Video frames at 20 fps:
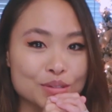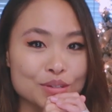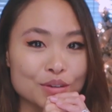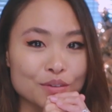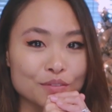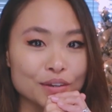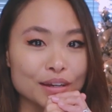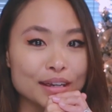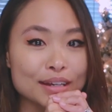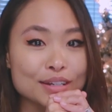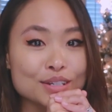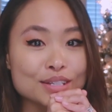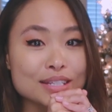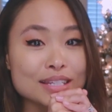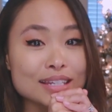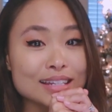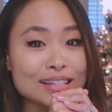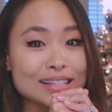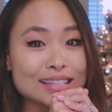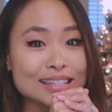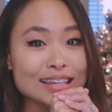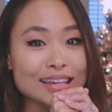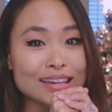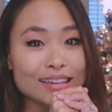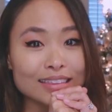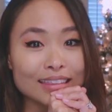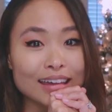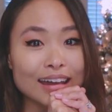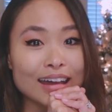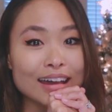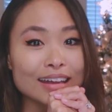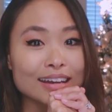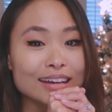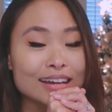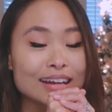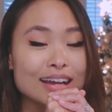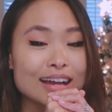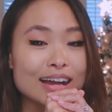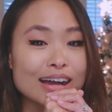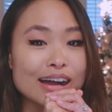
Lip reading: So if you're interested in seeing that,